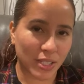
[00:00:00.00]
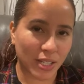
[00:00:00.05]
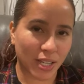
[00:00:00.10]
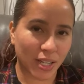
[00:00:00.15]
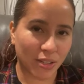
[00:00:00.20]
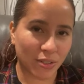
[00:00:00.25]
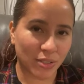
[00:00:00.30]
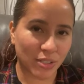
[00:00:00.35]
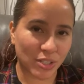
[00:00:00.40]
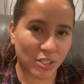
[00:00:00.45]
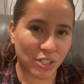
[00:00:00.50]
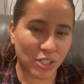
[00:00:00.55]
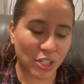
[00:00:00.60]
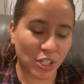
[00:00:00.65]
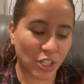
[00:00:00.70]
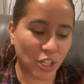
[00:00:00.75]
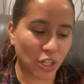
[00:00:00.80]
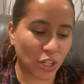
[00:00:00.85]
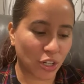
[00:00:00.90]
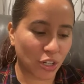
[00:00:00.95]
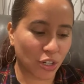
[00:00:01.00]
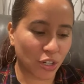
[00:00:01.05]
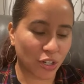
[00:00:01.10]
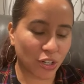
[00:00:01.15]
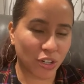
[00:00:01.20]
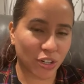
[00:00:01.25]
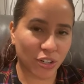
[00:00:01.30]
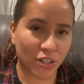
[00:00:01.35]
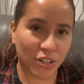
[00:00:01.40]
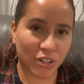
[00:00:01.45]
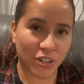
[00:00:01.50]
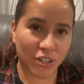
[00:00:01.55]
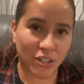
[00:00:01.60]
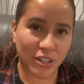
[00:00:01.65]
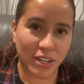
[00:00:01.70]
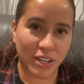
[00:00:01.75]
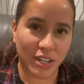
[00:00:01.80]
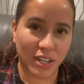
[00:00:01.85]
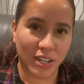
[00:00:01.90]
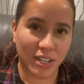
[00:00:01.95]
how to secure your
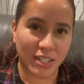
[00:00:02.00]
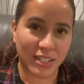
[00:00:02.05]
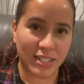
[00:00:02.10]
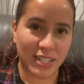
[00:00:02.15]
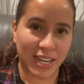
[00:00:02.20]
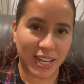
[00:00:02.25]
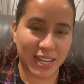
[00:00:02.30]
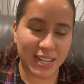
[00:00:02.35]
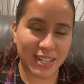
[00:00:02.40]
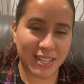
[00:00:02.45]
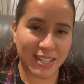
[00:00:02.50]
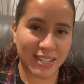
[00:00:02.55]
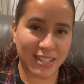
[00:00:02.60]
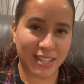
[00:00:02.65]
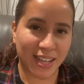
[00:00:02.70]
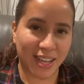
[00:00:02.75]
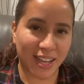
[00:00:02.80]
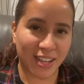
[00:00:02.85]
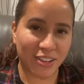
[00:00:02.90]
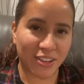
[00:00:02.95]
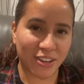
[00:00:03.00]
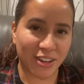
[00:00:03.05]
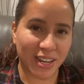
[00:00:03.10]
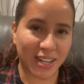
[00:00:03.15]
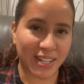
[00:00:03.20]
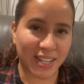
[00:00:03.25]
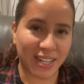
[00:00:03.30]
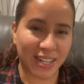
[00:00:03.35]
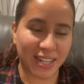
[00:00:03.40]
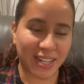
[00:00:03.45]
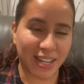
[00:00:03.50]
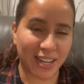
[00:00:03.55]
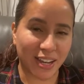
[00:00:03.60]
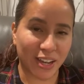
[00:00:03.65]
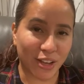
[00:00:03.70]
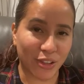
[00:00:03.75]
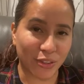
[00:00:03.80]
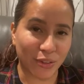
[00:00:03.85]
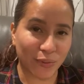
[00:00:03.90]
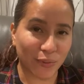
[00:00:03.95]
data and your identity
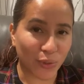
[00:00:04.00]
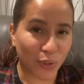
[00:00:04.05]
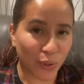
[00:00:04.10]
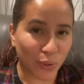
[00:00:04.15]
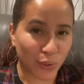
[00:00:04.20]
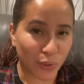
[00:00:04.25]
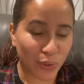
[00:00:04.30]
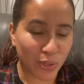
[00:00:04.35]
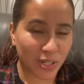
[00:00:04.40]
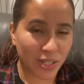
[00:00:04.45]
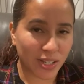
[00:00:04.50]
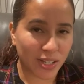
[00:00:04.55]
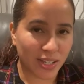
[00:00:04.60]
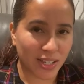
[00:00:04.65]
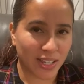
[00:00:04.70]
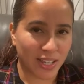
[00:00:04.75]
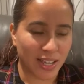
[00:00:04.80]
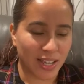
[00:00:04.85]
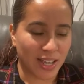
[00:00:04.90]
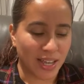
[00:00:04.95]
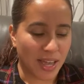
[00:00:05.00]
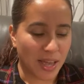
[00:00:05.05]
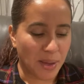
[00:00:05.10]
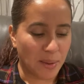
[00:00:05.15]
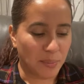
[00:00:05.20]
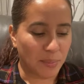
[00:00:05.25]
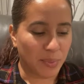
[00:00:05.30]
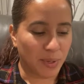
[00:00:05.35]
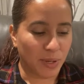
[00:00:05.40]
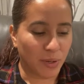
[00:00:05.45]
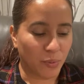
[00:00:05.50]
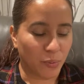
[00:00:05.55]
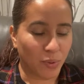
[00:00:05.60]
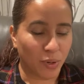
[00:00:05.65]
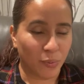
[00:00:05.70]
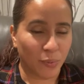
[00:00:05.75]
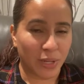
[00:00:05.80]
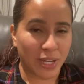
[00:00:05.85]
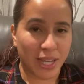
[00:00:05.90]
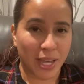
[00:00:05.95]
on the road. But
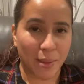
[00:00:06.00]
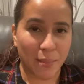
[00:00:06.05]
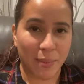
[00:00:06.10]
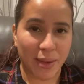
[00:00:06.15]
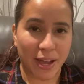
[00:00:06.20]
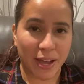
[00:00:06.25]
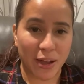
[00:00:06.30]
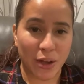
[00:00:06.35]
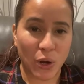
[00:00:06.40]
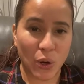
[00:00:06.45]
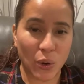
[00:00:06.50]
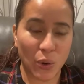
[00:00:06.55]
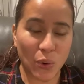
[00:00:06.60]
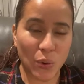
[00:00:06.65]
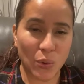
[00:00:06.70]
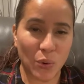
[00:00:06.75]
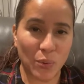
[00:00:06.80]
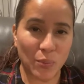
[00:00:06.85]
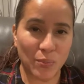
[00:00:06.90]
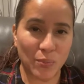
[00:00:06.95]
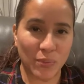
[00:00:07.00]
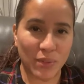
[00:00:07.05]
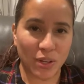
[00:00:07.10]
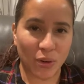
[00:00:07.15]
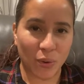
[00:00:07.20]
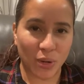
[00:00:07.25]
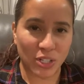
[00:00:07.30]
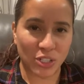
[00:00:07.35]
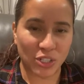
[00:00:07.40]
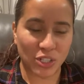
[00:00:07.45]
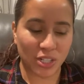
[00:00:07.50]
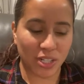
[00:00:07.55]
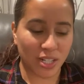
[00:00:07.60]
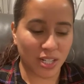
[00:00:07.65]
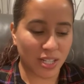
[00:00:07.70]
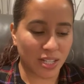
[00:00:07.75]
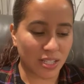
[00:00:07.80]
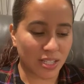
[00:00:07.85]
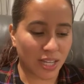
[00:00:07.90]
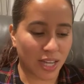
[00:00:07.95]
when we get back home, the question
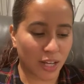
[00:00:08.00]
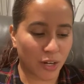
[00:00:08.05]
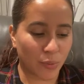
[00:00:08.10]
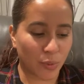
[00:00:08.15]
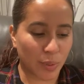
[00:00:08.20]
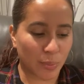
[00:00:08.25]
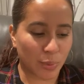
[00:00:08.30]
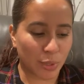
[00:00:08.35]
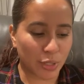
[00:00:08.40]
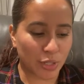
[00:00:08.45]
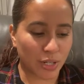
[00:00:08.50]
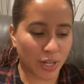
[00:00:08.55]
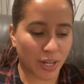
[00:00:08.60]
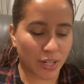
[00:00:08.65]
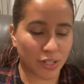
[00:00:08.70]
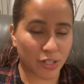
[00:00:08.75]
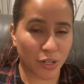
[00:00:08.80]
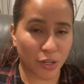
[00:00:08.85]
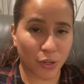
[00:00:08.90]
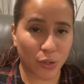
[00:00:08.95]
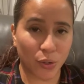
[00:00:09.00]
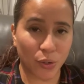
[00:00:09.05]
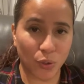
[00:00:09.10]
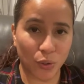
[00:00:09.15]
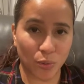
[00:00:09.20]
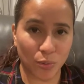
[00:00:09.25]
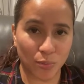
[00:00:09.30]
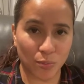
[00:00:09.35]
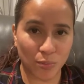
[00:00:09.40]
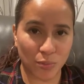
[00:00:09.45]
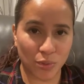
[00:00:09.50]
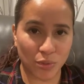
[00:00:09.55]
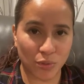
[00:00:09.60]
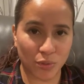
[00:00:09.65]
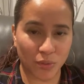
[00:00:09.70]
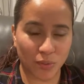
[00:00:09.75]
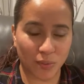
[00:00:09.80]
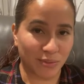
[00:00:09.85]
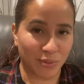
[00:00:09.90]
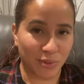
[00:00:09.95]
is, how do we protect our homes,
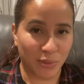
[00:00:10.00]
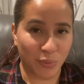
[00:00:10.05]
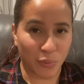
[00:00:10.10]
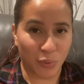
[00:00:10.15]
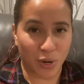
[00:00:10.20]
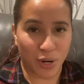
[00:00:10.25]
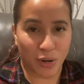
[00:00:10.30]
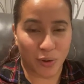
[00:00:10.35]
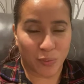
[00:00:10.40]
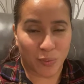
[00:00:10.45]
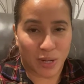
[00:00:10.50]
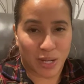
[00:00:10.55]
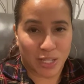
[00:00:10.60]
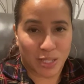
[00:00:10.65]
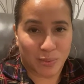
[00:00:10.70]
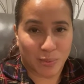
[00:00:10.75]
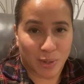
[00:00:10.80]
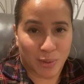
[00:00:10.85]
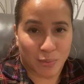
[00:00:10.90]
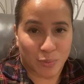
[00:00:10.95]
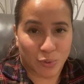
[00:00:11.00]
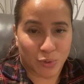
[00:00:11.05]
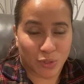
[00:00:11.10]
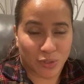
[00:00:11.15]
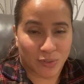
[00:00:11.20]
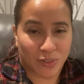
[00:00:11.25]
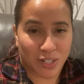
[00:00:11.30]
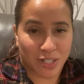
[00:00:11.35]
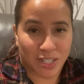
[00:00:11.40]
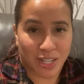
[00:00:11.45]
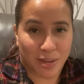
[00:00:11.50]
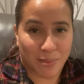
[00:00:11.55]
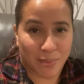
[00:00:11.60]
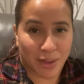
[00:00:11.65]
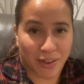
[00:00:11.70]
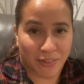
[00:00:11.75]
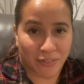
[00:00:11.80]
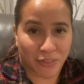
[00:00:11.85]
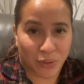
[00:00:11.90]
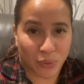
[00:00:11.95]
where we spend most of our time
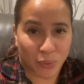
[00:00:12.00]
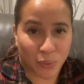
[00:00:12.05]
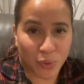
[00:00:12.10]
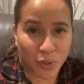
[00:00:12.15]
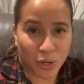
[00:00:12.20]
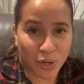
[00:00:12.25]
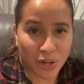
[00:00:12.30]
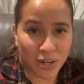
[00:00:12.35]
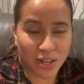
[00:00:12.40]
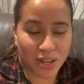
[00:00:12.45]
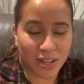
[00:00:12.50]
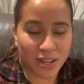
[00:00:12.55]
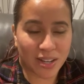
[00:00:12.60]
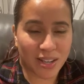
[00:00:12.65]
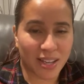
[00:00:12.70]
after work?